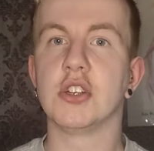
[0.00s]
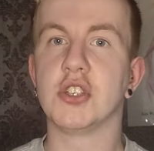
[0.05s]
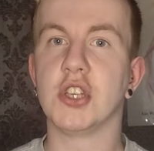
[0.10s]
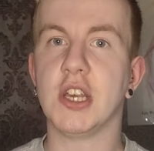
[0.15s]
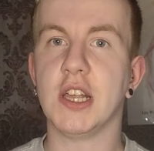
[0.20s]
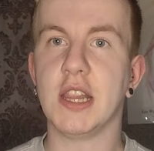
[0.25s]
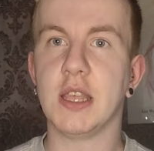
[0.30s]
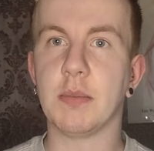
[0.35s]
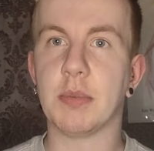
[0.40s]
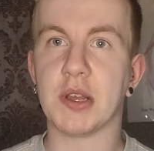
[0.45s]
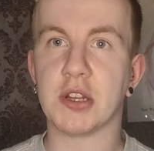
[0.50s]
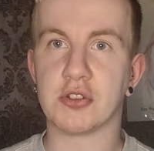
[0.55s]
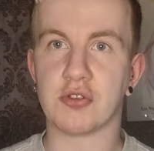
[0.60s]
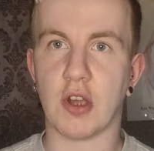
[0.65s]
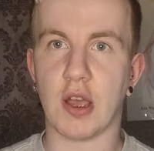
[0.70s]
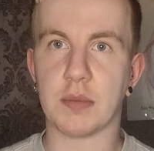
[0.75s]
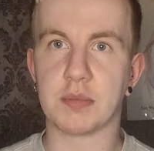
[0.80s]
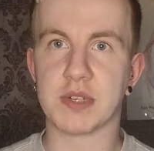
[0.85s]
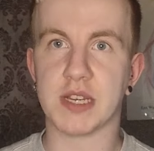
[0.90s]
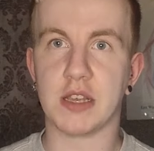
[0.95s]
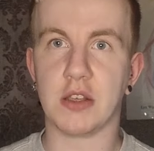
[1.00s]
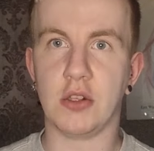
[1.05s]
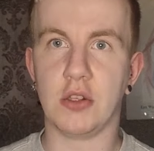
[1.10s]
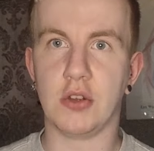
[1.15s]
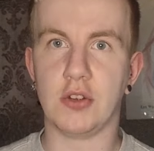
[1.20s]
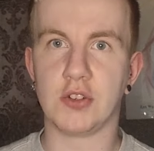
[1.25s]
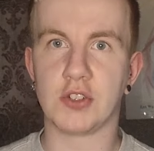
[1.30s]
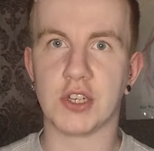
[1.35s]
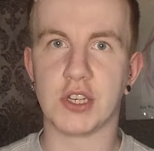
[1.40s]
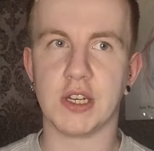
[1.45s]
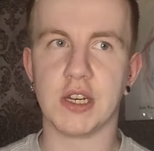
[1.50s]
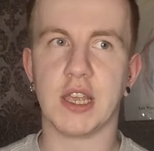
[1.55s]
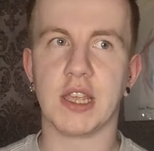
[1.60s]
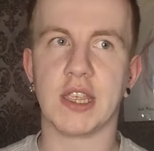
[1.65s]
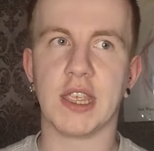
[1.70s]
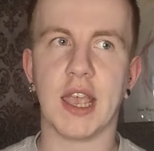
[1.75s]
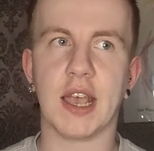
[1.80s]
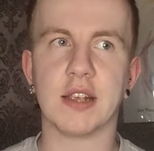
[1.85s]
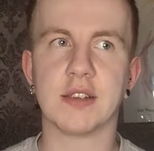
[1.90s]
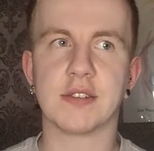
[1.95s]
Dear Lipa dropped Illusion.
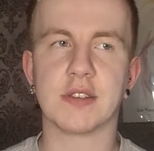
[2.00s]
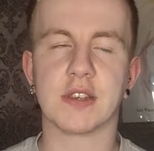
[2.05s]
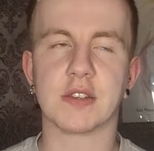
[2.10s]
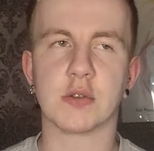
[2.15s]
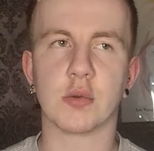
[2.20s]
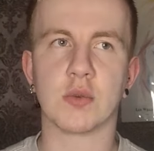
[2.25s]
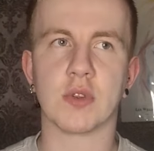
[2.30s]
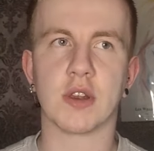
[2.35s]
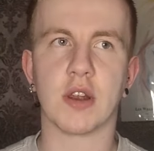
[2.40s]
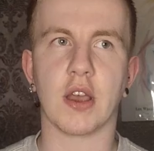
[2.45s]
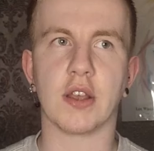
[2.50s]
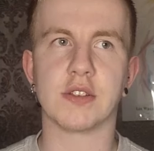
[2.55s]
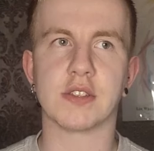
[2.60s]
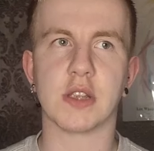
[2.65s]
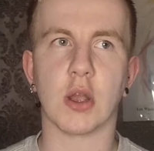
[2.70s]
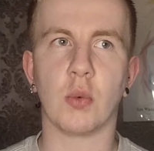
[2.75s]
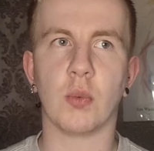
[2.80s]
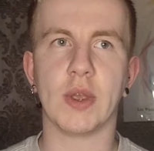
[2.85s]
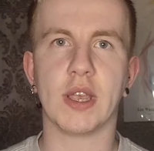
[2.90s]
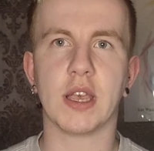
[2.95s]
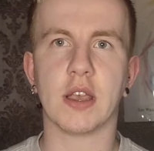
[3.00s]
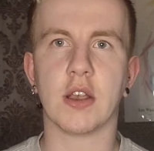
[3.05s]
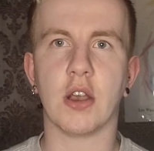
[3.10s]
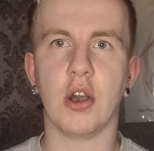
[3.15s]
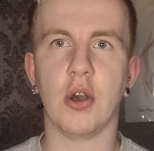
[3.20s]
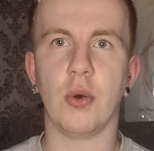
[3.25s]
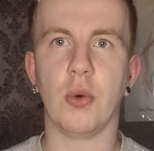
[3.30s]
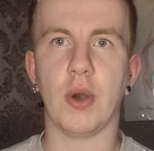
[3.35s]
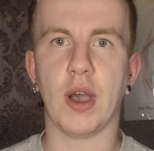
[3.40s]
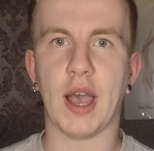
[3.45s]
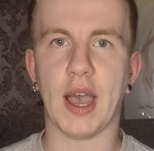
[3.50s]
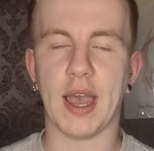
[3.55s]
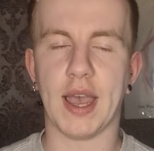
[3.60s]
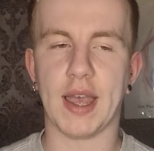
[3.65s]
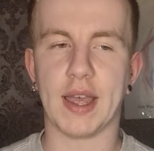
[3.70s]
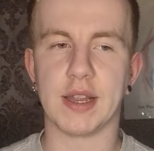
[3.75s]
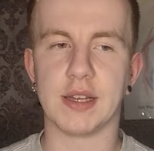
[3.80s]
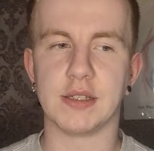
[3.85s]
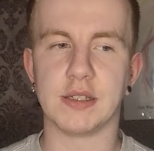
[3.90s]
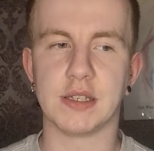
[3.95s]
Yes, this was announced a week ago
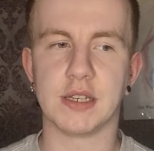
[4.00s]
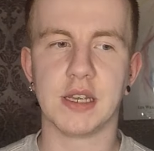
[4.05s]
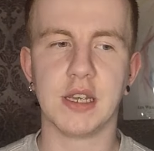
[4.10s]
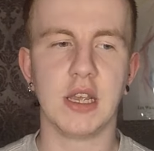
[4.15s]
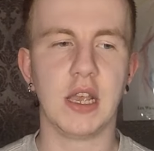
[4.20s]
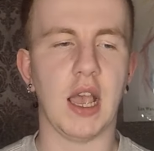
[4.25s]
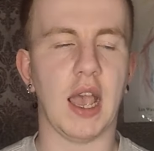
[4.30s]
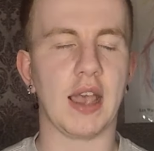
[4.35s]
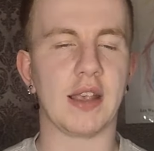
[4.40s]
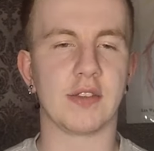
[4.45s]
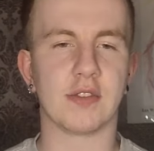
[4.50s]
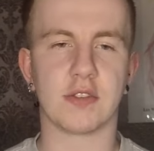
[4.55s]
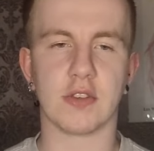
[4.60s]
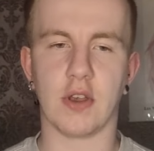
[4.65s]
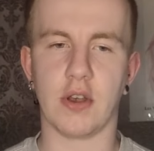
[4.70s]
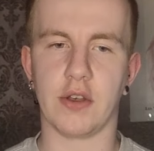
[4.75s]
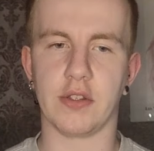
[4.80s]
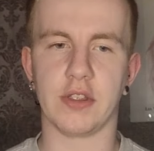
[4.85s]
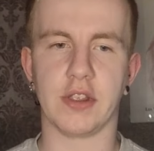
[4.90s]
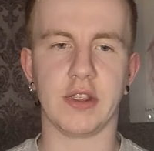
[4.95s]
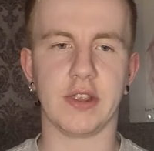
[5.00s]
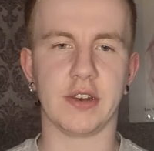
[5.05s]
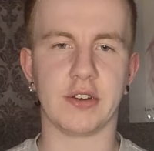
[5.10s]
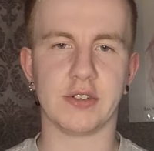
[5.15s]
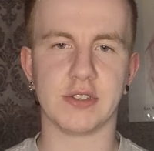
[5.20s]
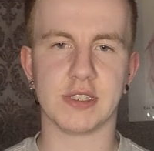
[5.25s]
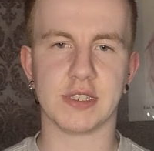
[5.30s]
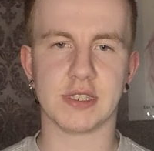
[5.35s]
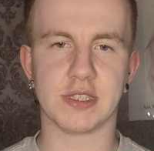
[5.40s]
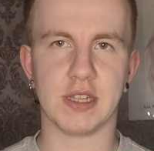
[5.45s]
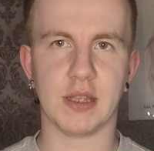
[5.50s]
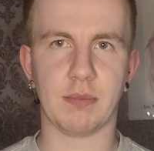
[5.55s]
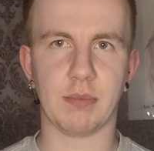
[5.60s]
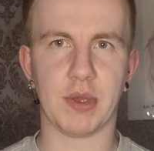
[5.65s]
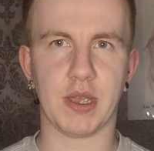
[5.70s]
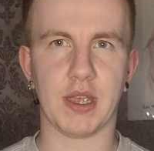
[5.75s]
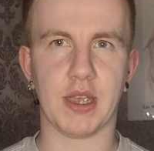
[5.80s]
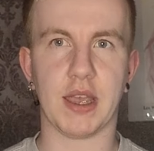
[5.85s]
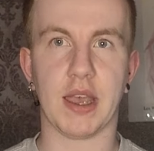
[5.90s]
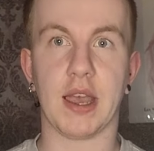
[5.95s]
and I saw the little
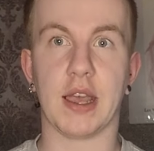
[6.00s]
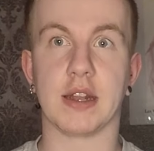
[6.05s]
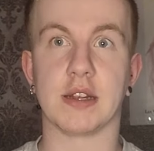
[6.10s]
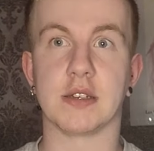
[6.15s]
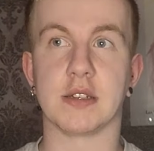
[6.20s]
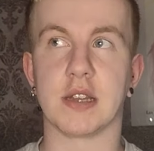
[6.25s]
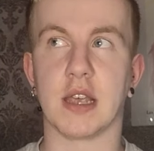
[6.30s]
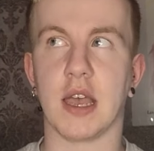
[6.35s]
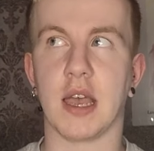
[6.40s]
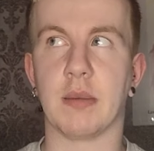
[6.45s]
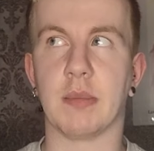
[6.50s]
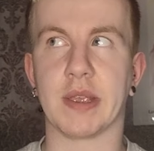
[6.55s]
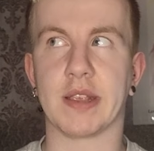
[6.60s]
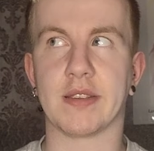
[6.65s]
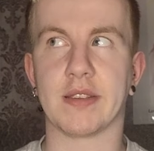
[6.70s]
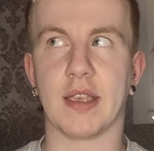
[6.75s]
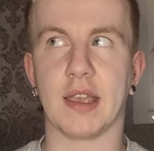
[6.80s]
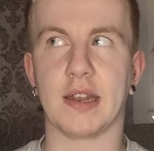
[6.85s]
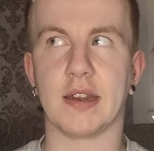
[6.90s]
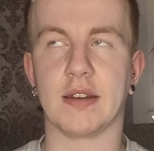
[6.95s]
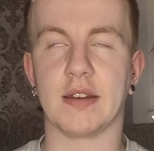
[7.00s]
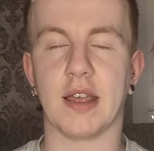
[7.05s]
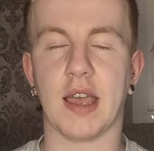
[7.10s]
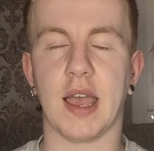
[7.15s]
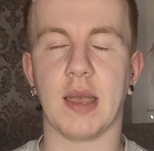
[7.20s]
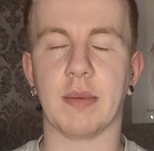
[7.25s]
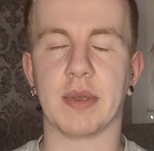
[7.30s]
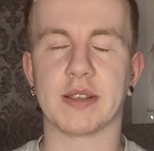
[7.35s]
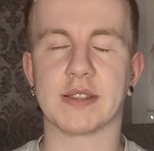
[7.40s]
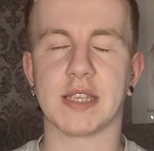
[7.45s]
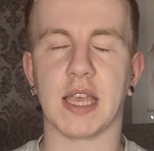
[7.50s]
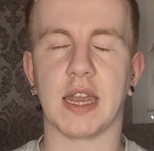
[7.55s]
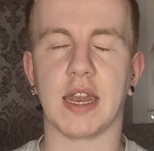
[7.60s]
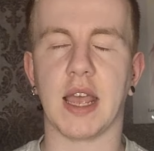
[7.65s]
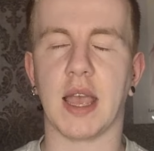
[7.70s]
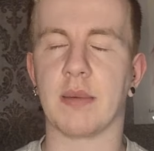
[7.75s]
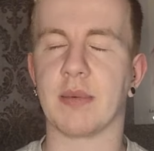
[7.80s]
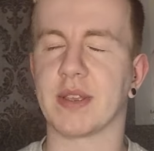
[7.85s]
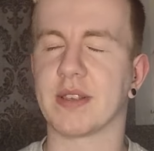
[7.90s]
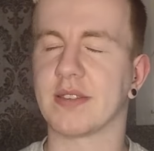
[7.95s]
snippet and I'm excited.
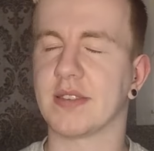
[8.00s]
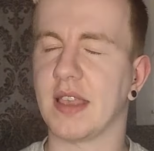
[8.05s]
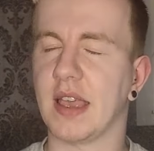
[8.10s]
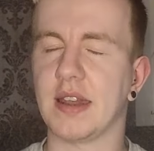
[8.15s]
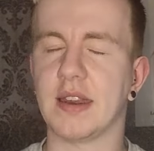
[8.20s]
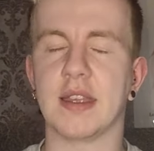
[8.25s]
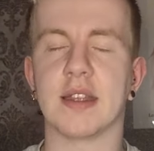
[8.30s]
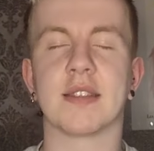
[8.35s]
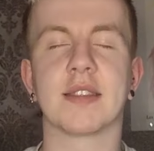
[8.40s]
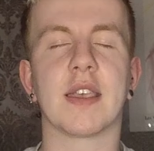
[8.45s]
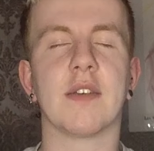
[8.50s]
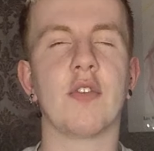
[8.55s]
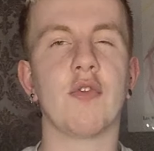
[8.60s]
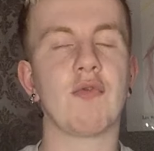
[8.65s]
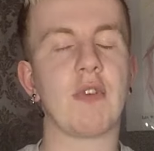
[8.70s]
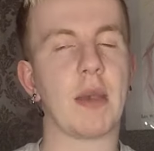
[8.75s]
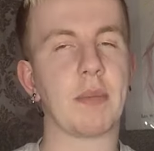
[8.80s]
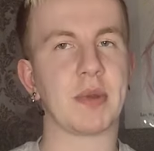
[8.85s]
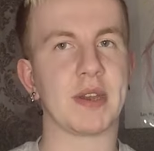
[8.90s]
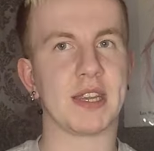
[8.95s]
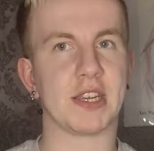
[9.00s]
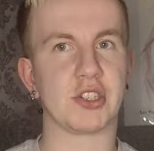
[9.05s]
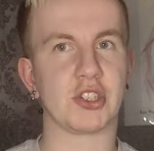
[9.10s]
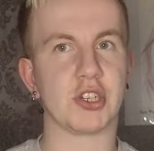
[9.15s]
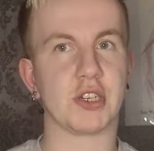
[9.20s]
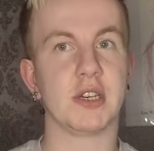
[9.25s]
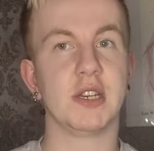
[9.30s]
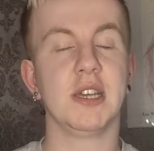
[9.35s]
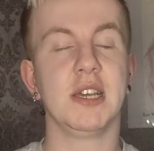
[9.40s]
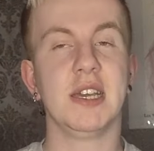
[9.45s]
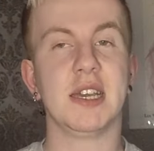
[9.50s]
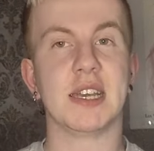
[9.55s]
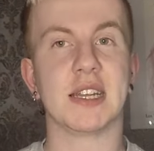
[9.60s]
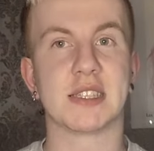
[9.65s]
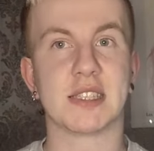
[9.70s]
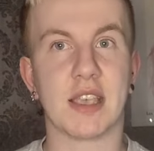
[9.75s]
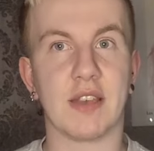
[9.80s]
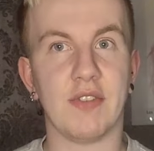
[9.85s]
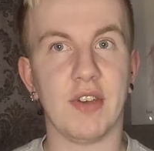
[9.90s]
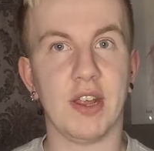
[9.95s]
It's given repetition,
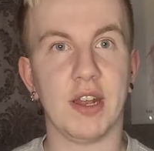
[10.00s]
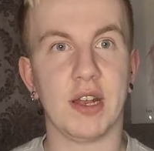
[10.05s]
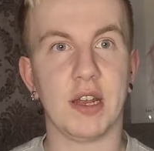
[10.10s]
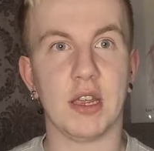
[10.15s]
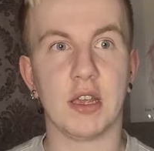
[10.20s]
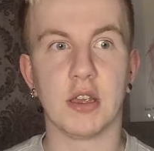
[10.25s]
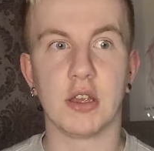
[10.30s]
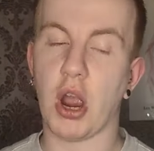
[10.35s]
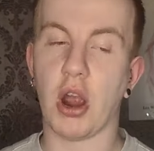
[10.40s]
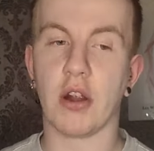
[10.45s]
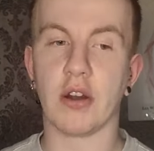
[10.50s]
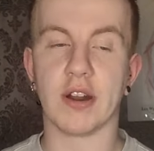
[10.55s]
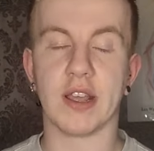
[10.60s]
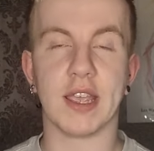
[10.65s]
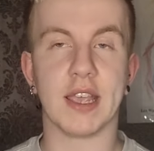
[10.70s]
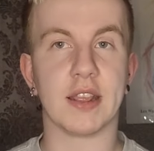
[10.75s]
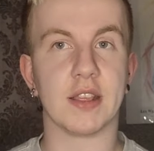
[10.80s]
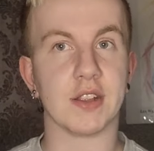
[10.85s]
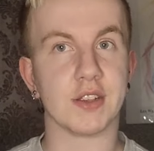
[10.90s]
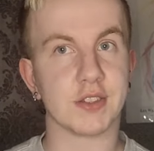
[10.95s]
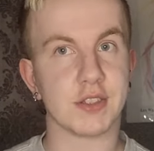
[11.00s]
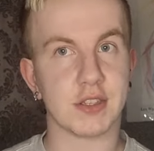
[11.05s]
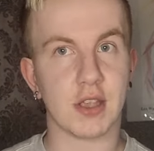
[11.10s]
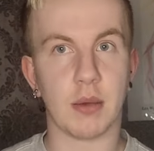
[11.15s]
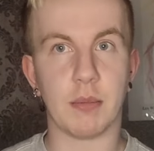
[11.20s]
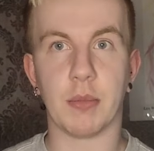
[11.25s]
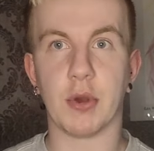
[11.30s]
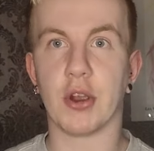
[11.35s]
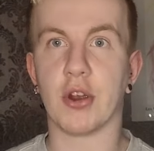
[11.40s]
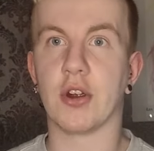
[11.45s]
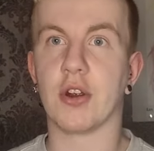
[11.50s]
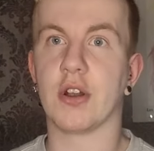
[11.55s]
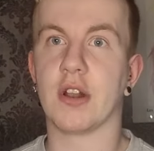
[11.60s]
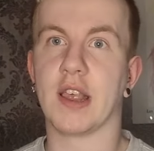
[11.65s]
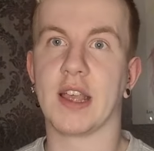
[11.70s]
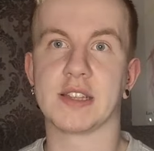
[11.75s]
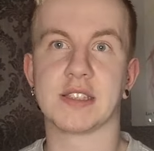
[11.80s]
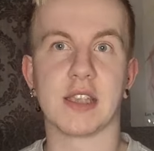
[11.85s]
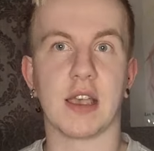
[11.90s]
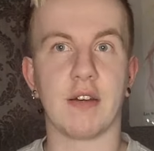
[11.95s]
it's given party in the summer,
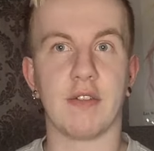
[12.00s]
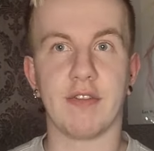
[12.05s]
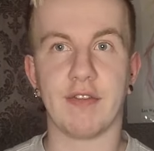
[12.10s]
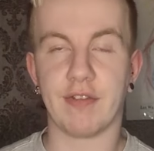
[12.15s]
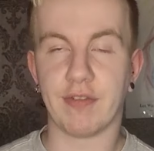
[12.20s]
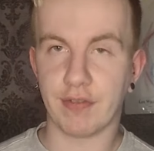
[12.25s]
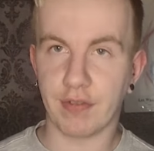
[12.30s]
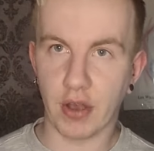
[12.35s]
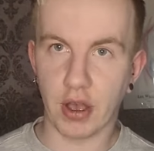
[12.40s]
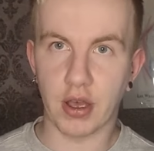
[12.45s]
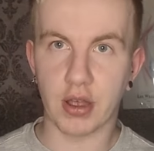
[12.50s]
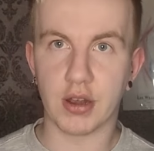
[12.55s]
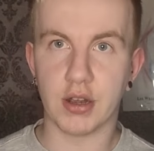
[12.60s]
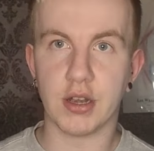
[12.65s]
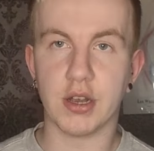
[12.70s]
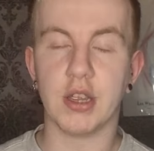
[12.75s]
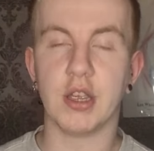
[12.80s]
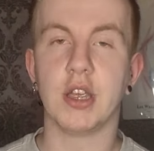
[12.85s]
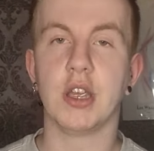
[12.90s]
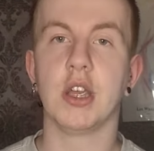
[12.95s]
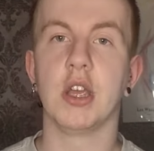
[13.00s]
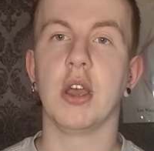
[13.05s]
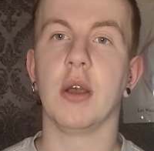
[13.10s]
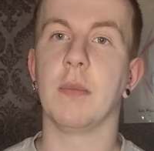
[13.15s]
let's have fun.